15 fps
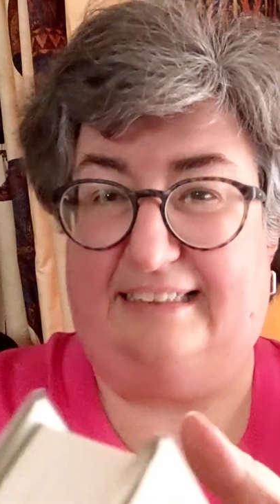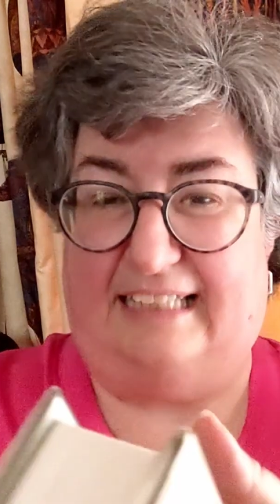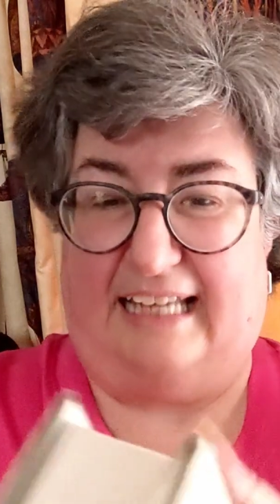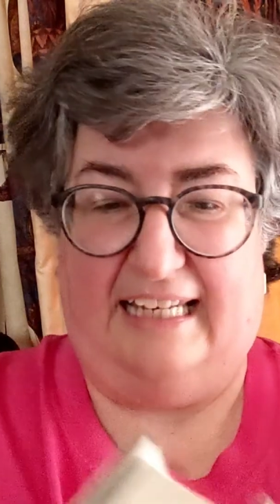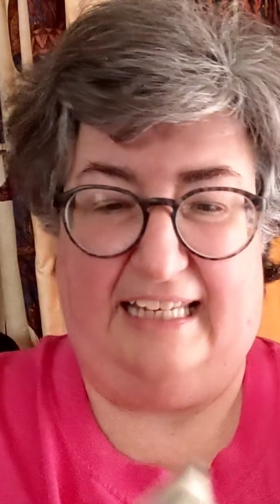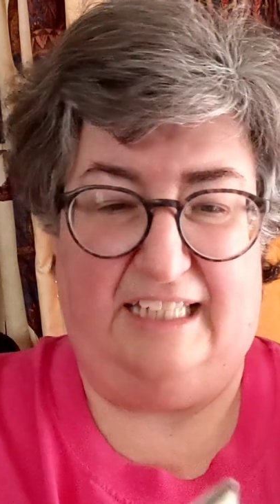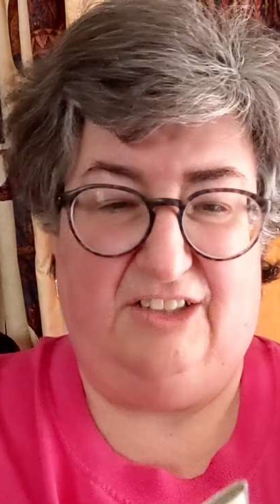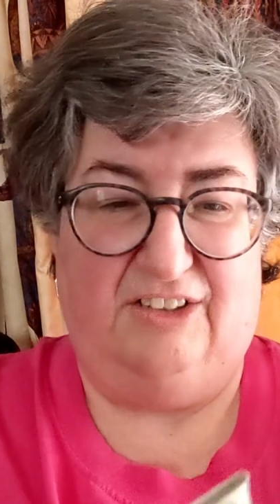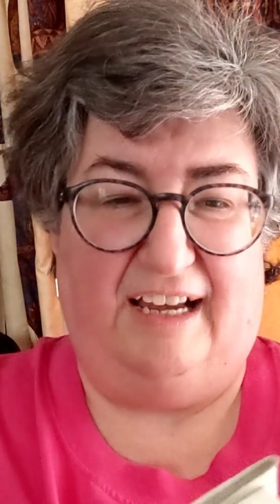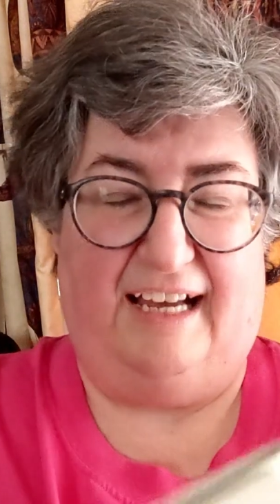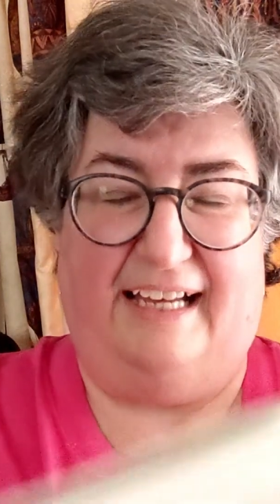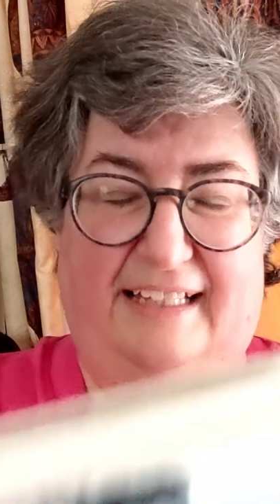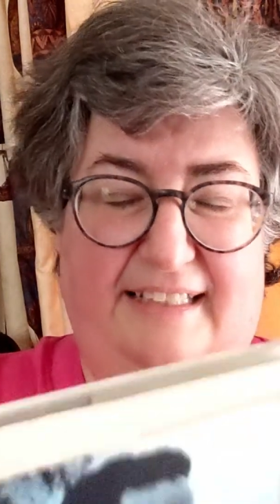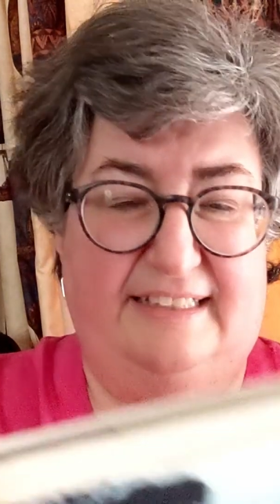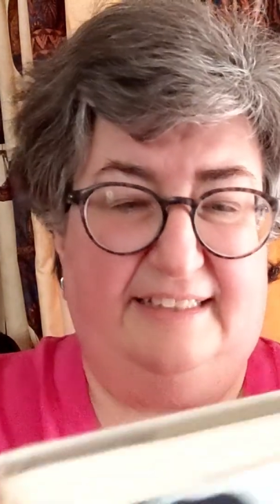lightly in your
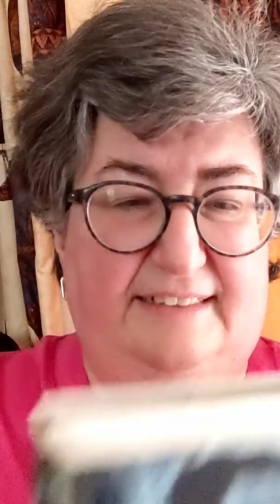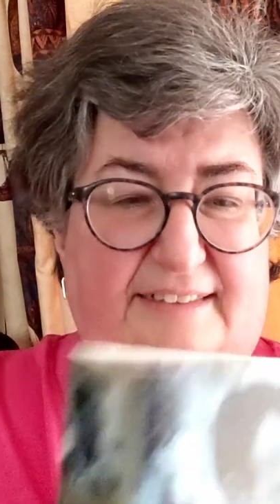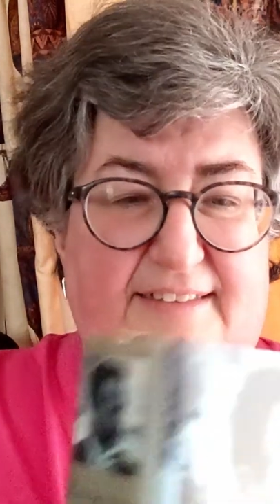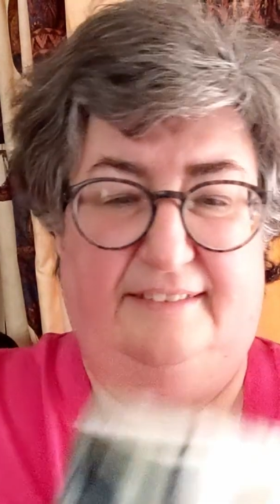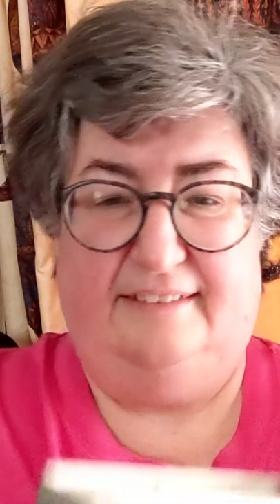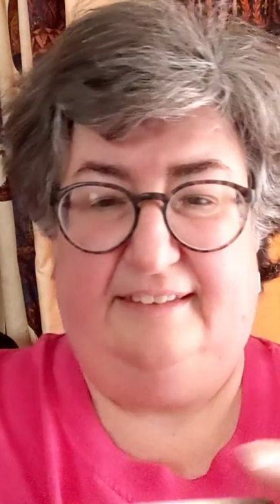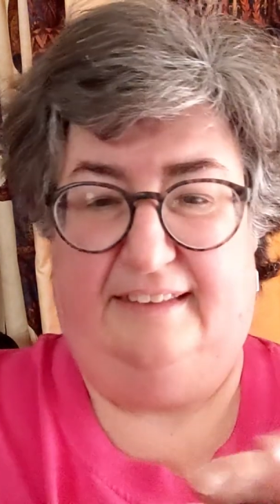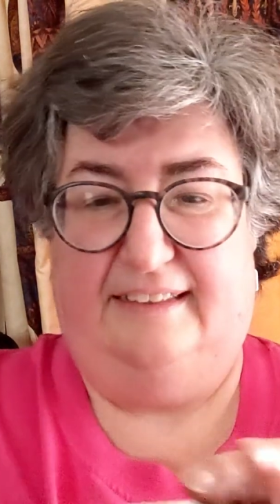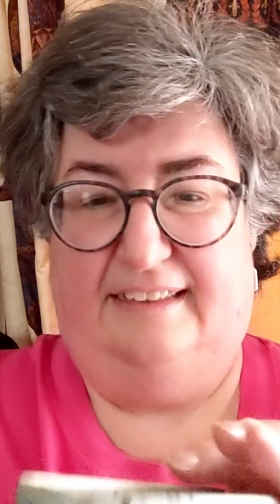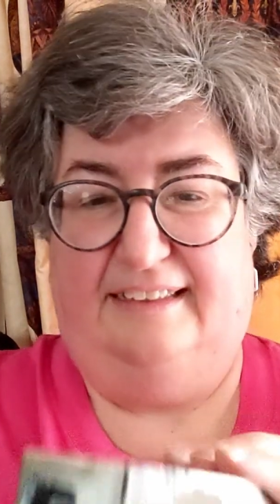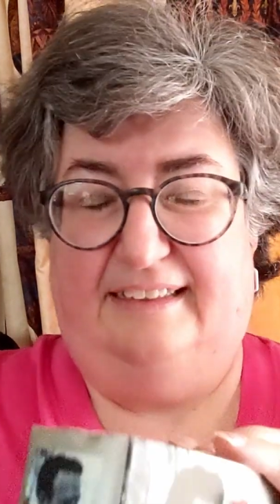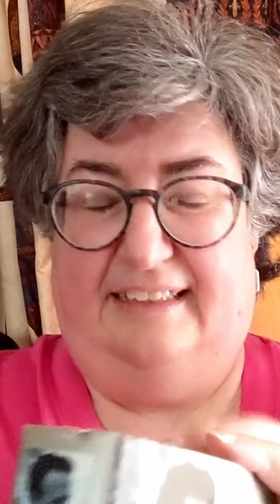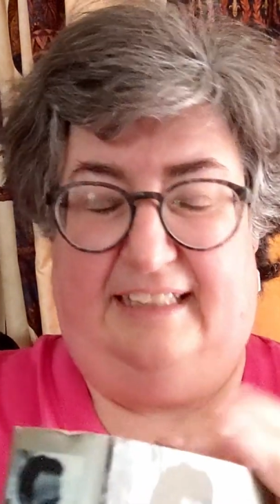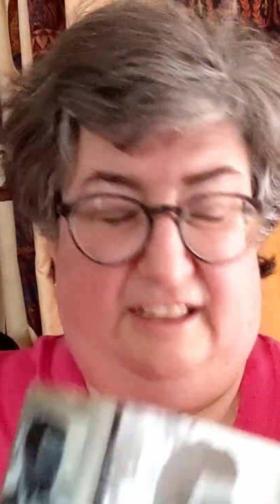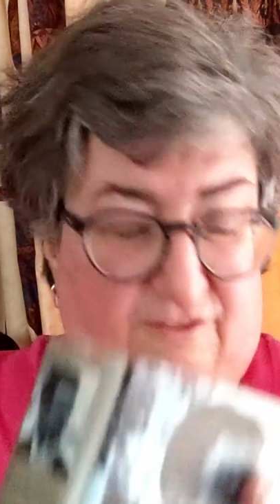hand and
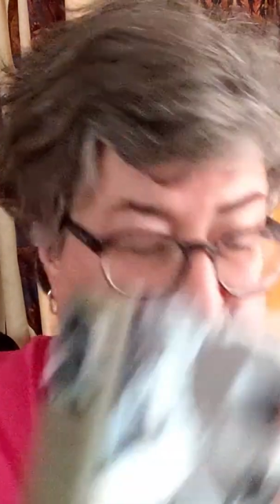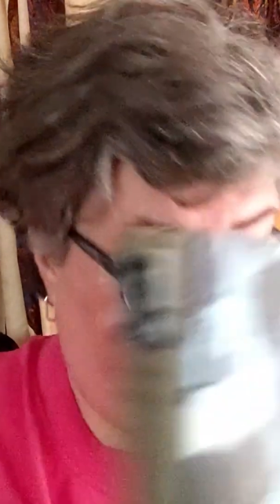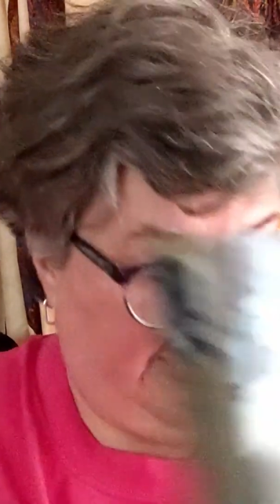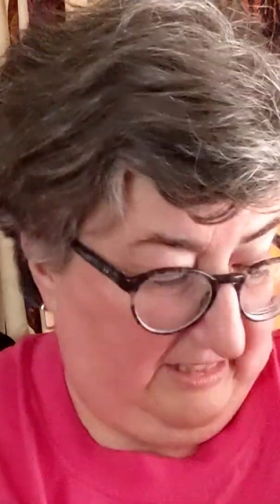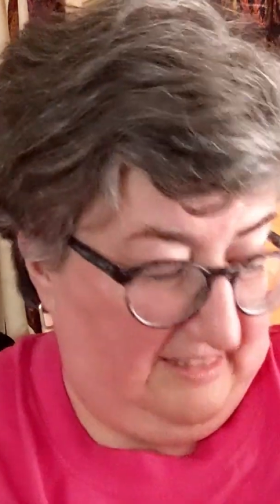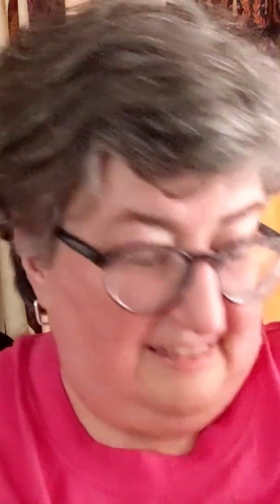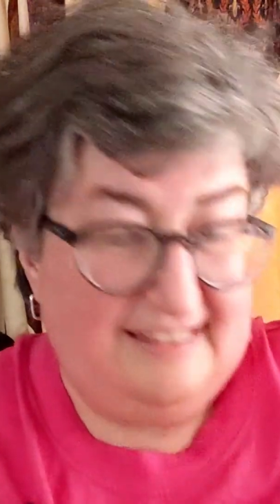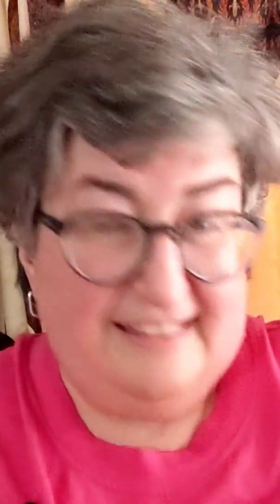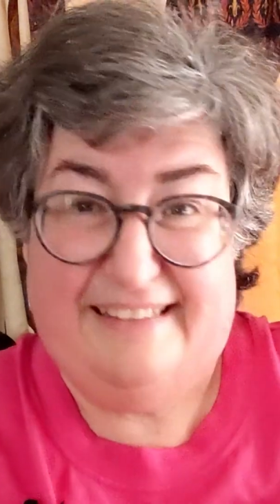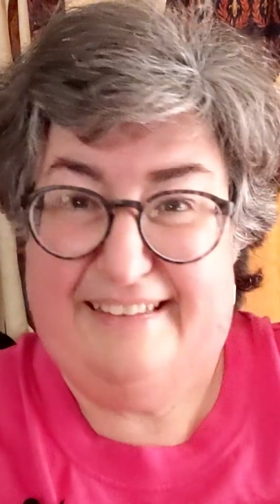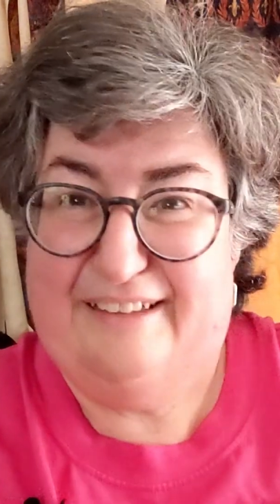invites